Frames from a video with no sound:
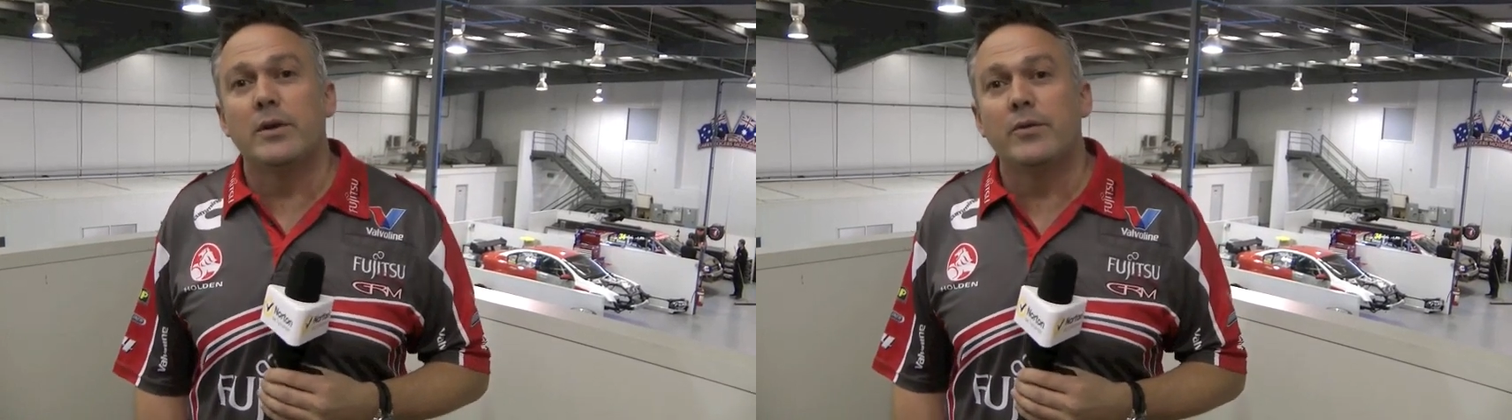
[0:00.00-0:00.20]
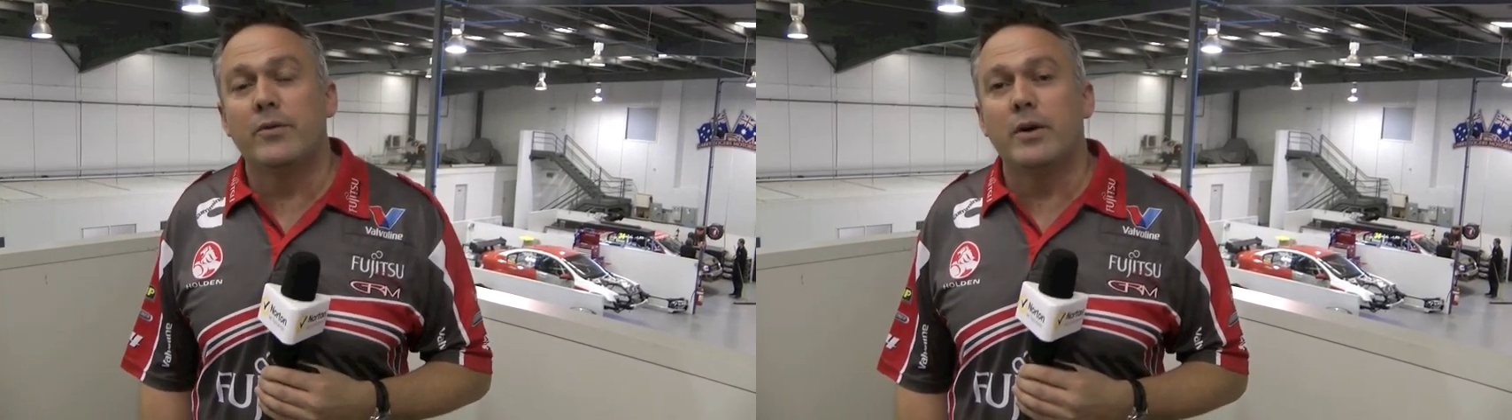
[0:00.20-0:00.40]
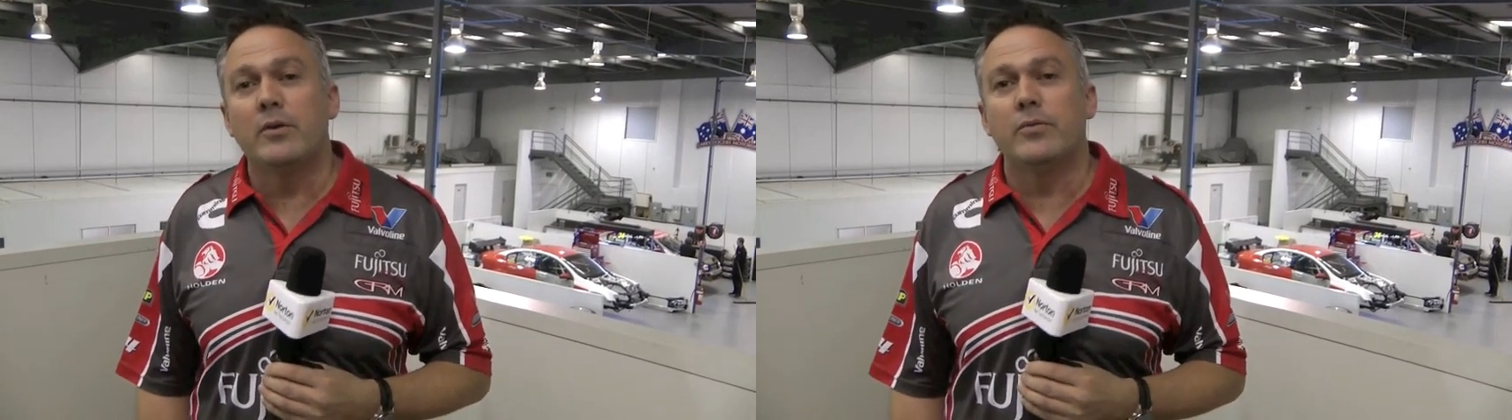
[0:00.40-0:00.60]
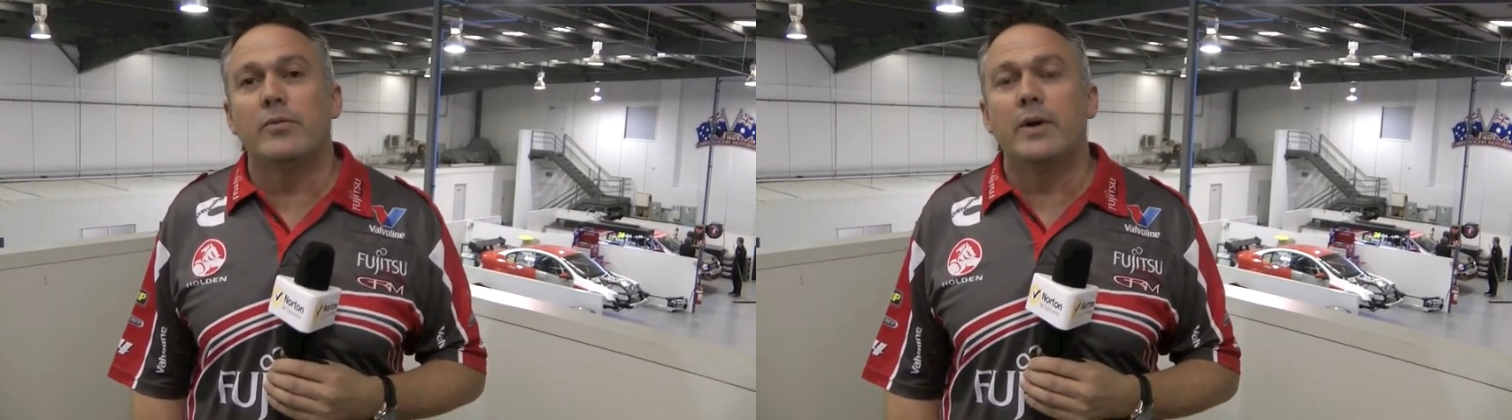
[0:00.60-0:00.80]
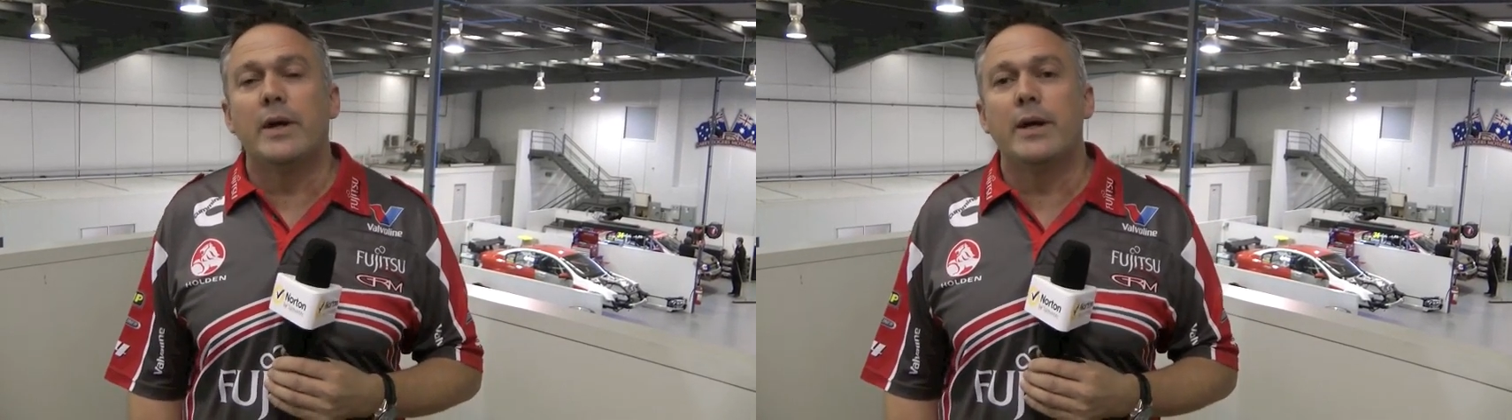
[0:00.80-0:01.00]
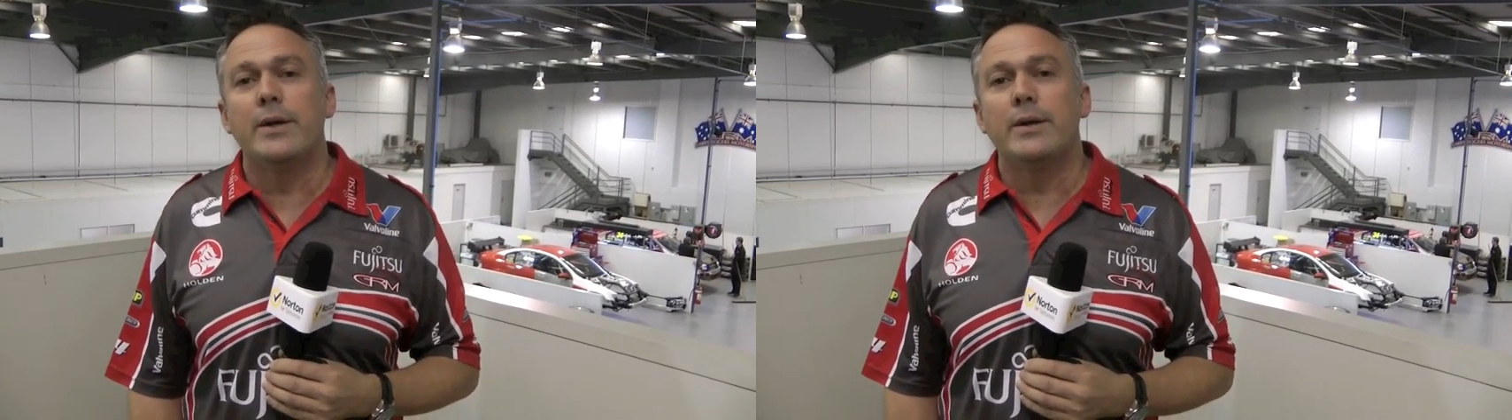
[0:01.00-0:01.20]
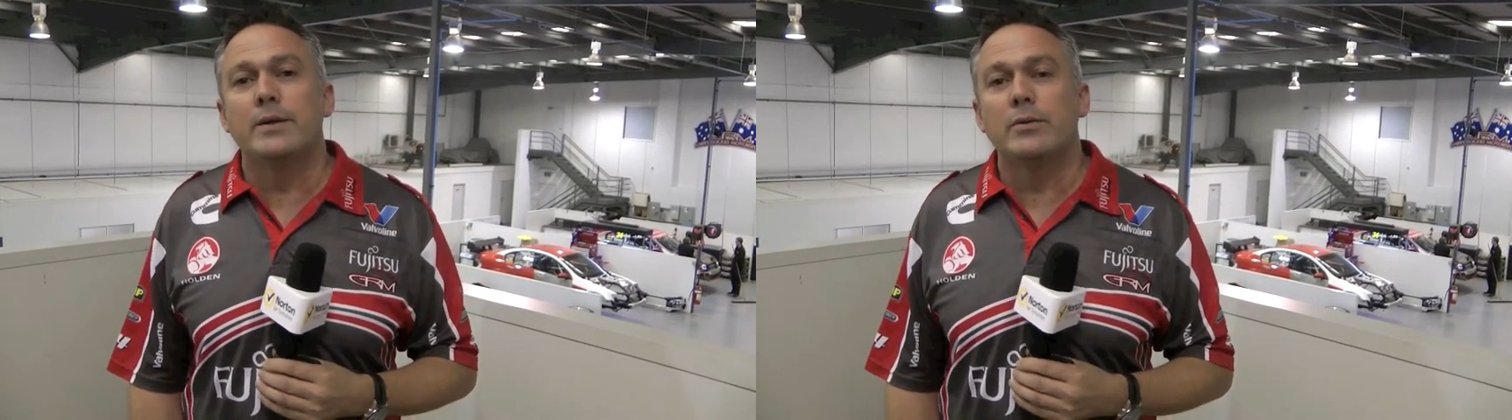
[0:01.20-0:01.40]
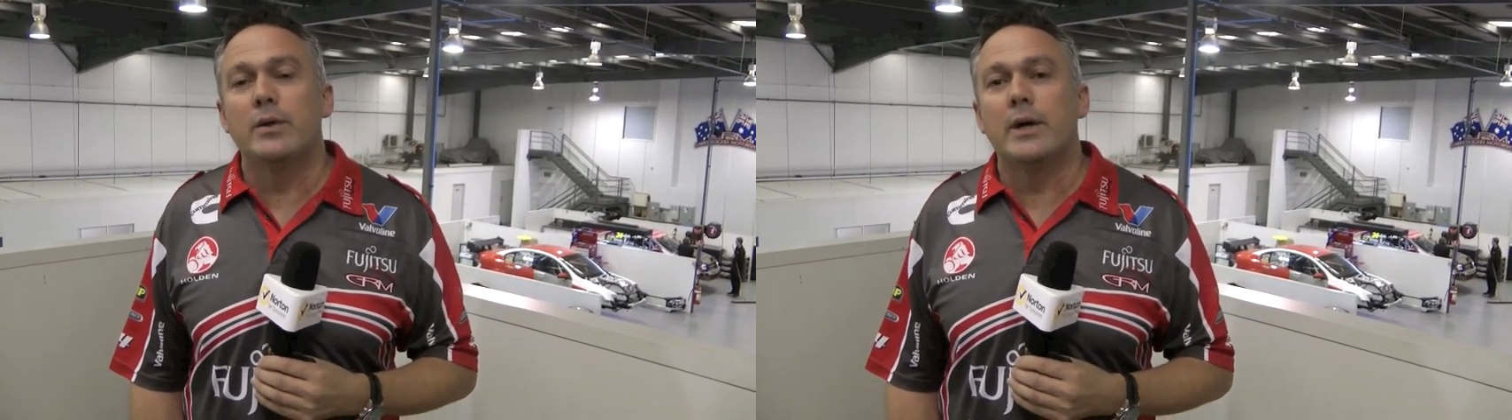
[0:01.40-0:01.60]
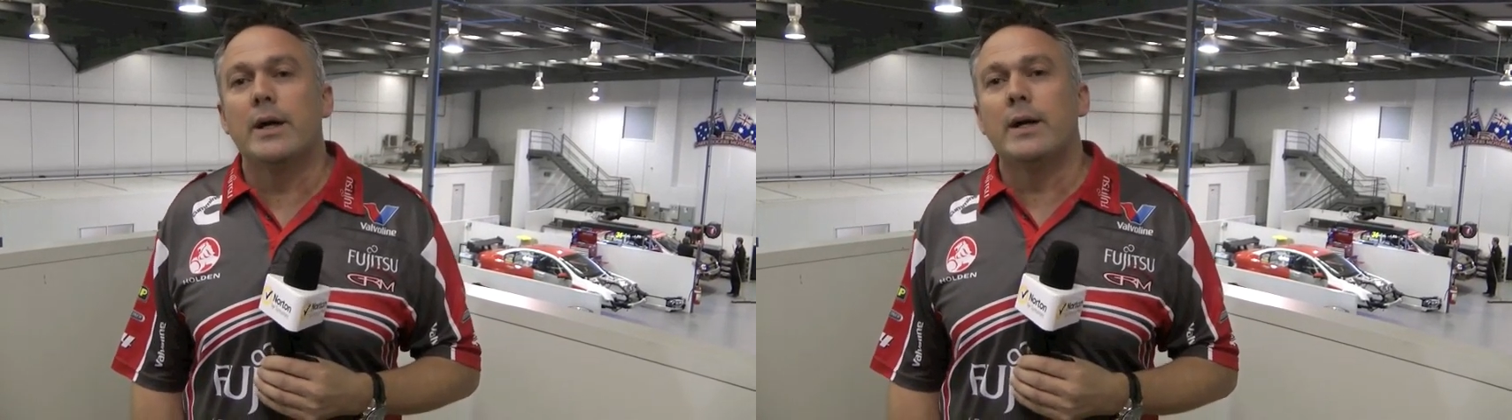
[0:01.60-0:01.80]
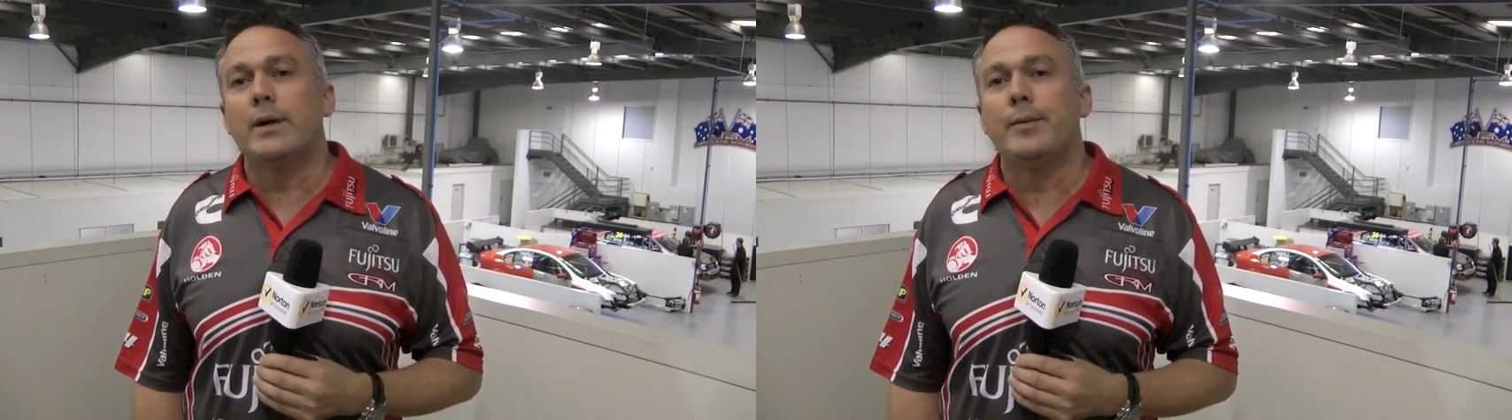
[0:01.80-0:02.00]
'95, and
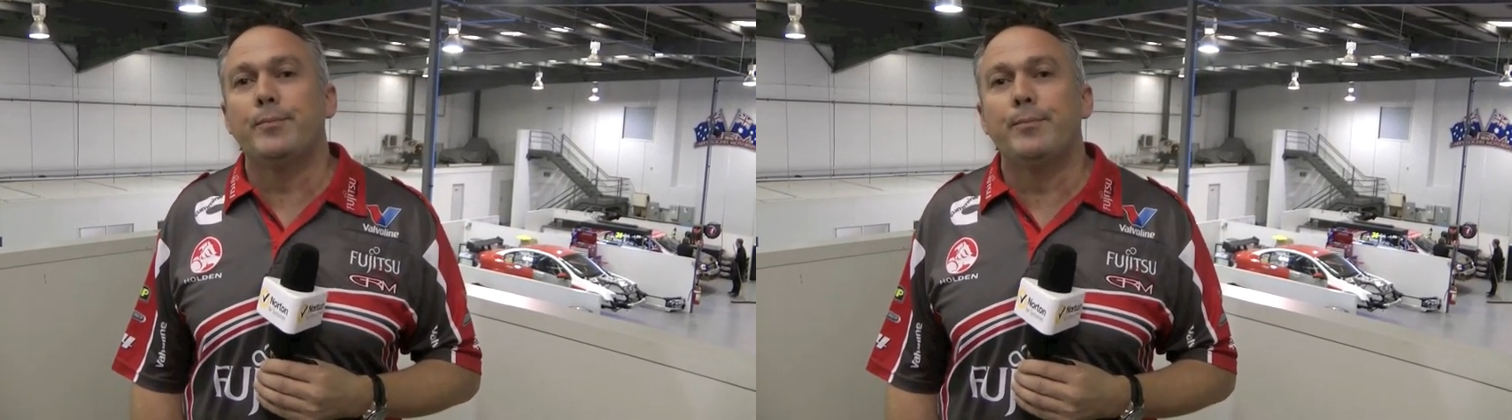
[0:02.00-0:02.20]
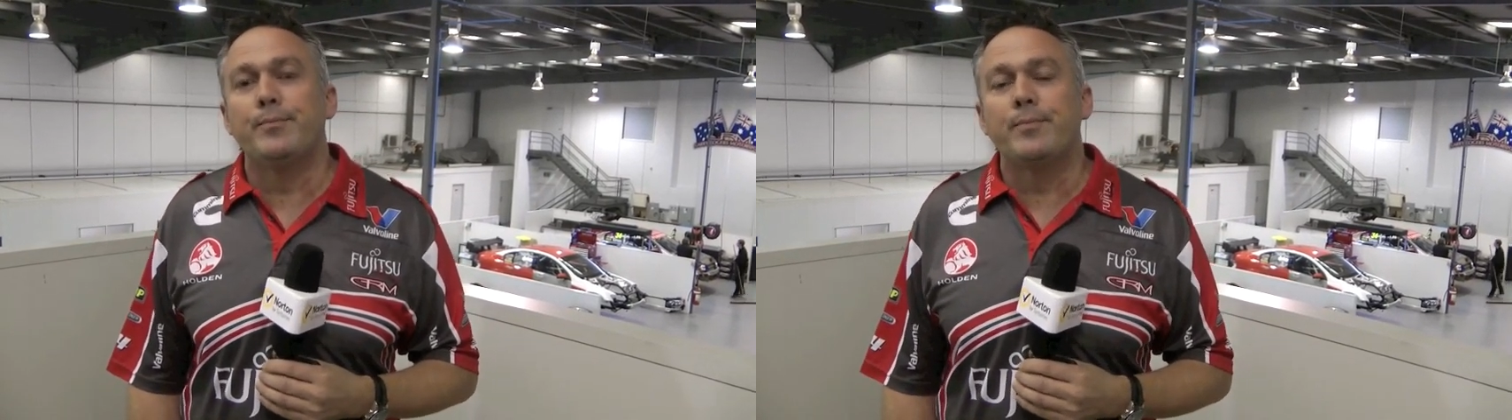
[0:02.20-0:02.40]
um,